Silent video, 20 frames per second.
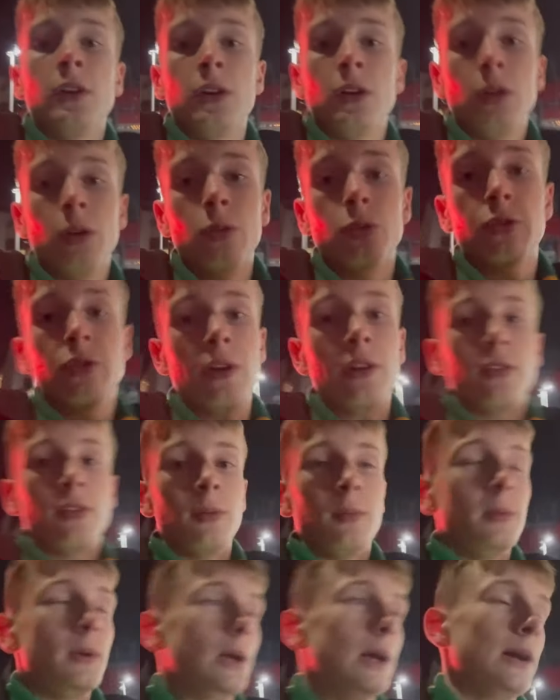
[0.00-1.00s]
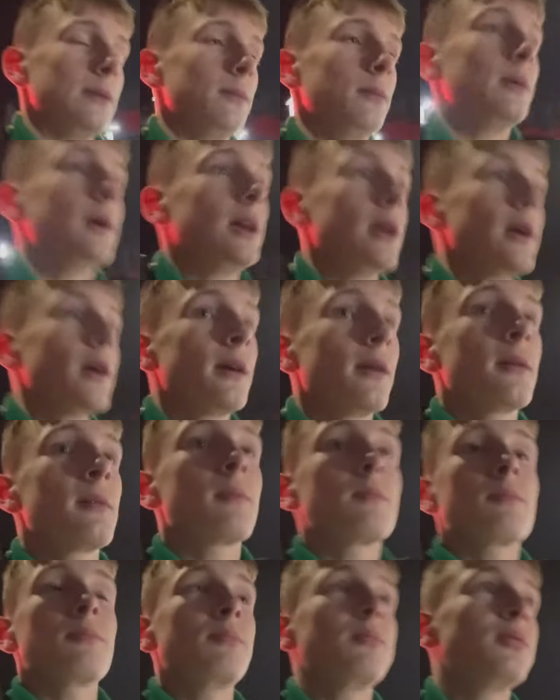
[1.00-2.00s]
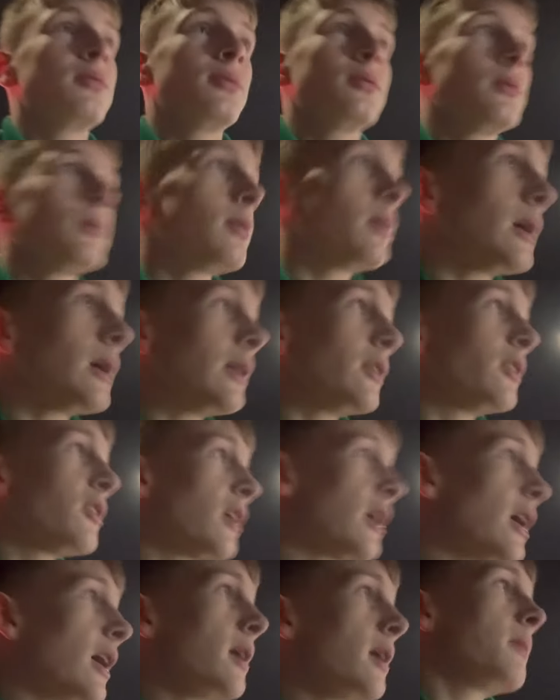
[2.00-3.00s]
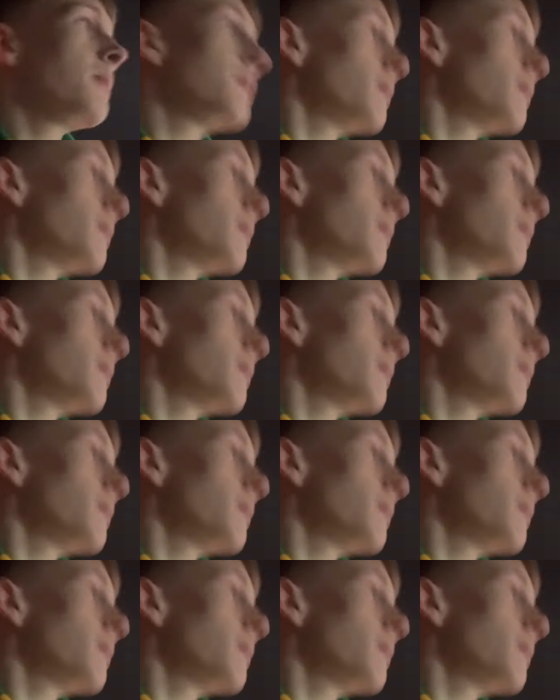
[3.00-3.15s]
Old Trafford behind me. I'd say